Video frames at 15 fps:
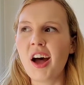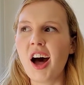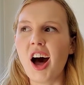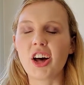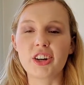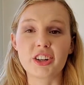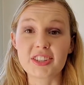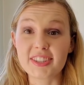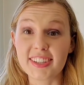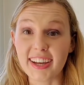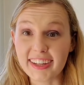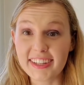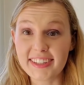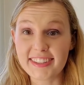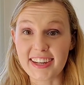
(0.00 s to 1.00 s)
On our
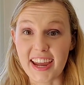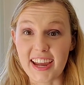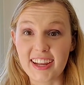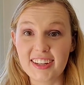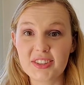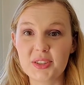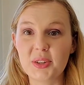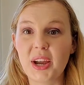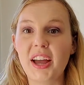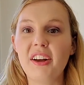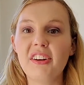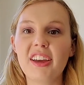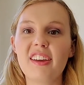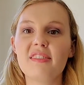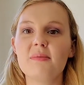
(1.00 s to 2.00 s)
second date,
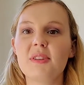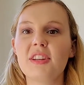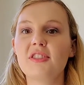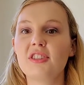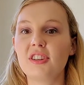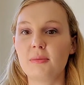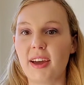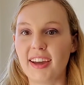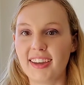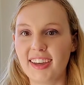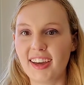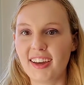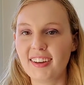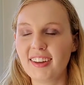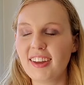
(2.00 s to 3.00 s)
Souheil gave me
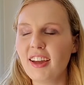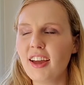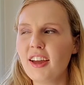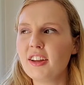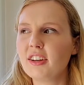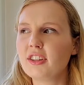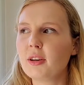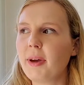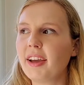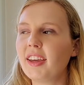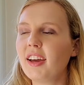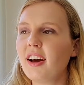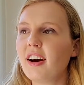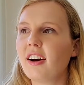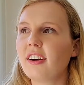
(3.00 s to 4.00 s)
Chebekia.
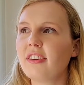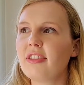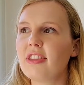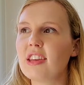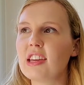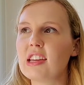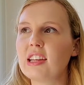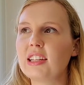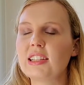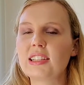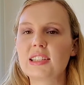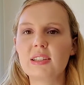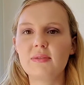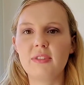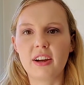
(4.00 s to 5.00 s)
Chebekia are
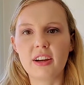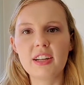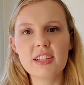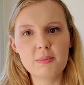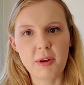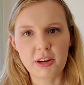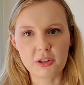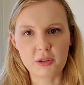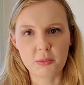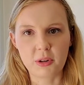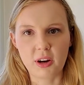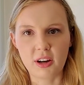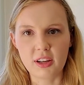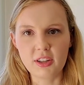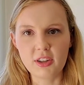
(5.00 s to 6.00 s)
these very special
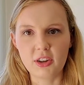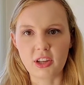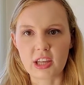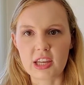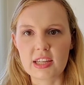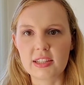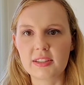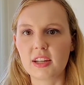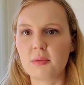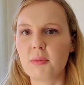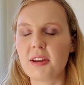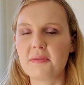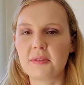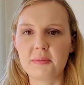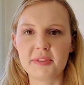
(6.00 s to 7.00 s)
Moroccan cookies. They're
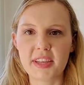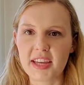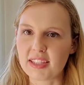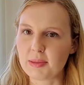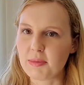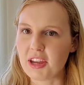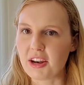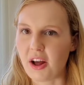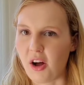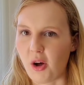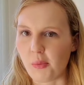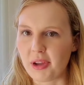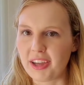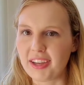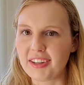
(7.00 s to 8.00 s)
made from sesame and
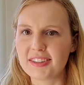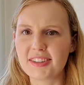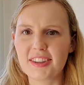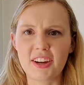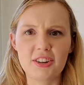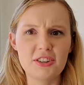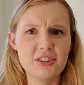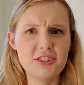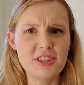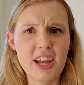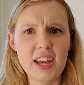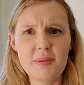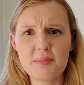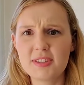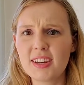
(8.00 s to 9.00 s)
almond. They're
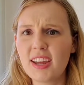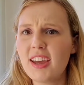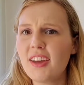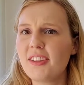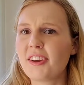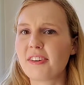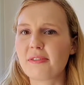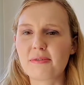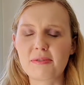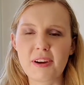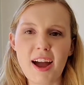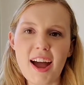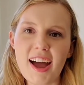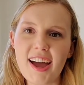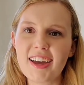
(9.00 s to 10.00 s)
shaped, they're
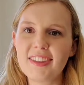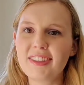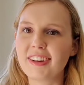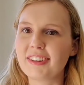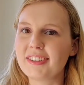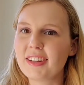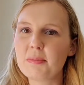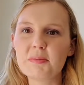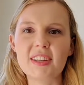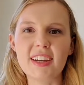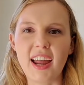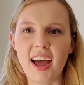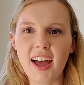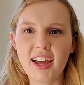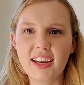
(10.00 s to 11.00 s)
fried, they're dipped in
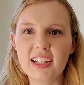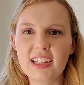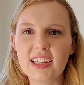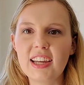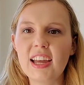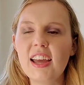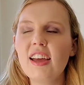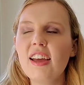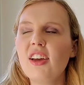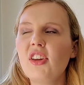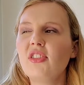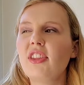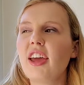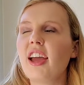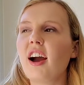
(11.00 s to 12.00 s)
honey.
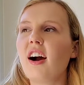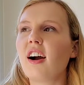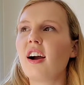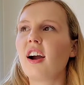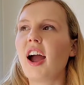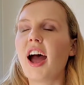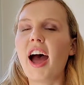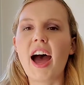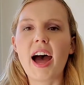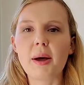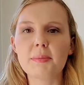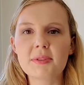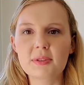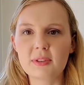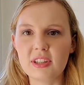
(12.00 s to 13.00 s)
They are
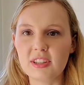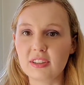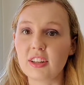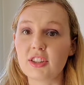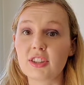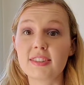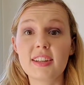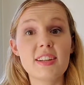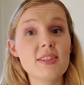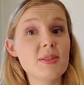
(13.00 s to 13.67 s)
absolutely delicious, and